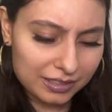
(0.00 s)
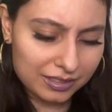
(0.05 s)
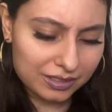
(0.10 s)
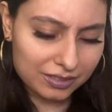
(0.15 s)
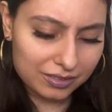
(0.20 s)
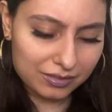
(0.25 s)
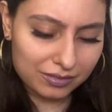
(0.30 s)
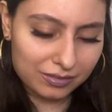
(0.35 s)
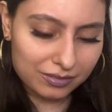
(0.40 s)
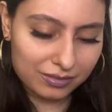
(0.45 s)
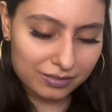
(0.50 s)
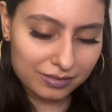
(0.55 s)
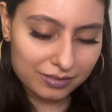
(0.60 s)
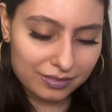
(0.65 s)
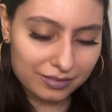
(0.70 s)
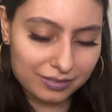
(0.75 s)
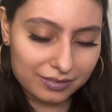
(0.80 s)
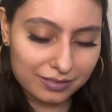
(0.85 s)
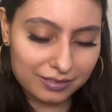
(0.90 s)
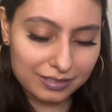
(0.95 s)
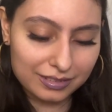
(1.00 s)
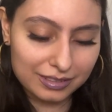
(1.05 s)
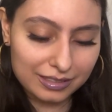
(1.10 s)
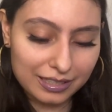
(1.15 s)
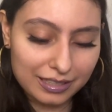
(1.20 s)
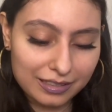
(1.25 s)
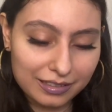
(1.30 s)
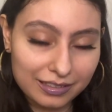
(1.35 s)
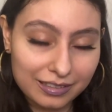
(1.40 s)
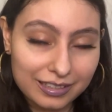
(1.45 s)
So
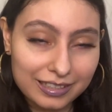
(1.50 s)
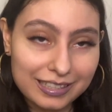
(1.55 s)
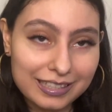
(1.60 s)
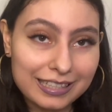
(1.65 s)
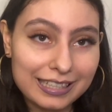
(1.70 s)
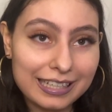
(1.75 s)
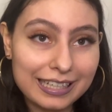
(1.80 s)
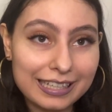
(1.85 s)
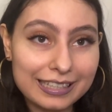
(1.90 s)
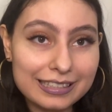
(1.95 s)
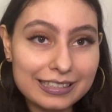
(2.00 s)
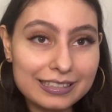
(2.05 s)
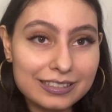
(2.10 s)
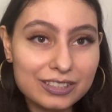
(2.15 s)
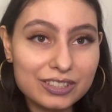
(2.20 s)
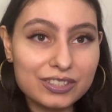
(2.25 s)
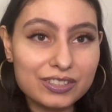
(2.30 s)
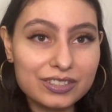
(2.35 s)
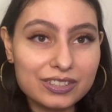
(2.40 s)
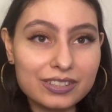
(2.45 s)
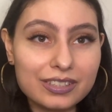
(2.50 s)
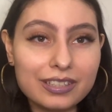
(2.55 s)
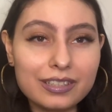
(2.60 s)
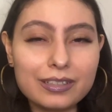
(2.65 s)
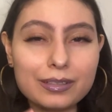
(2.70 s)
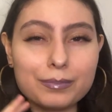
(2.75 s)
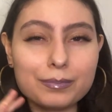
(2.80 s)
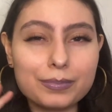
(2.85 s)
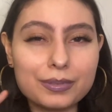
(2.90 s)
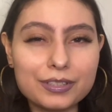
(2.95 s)
yeah, I need to see it
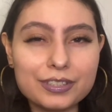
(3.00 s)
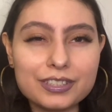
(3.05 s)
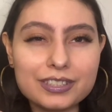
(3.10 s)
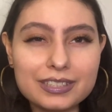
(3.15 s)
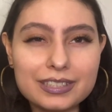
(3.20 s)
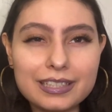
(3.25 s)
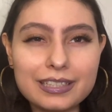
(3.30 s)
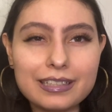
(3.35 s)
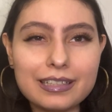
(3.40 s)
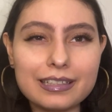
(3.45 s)
in person,